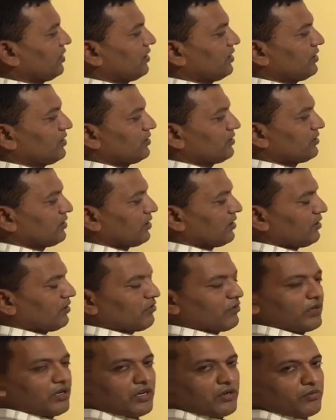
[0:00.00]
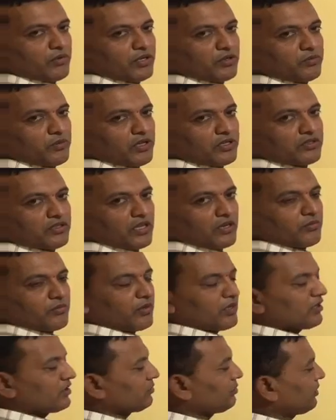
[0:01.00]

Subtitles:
it is one number is plus or minus,